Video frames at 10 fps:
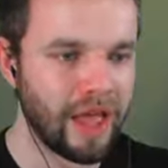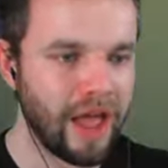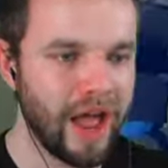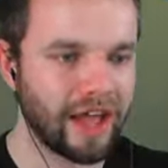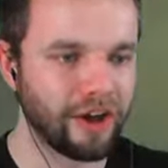
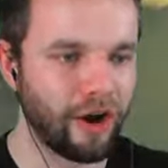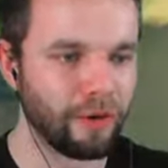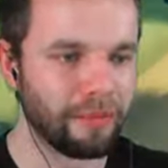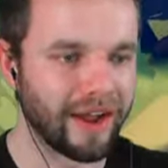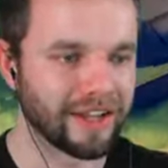And
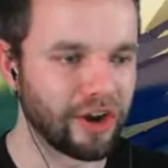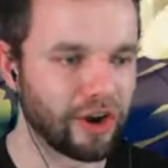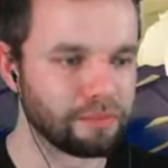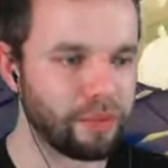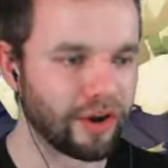oh my
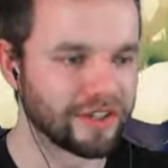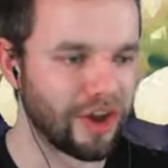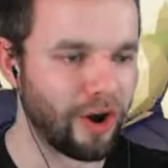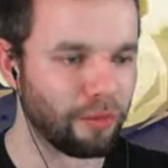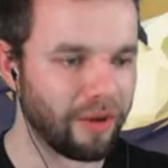god,
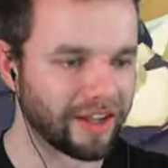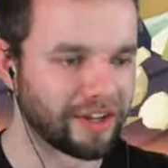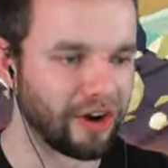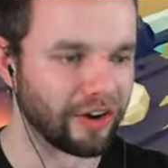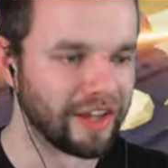boys, oh my
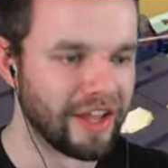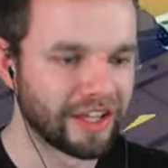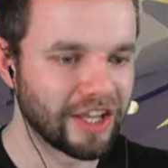god.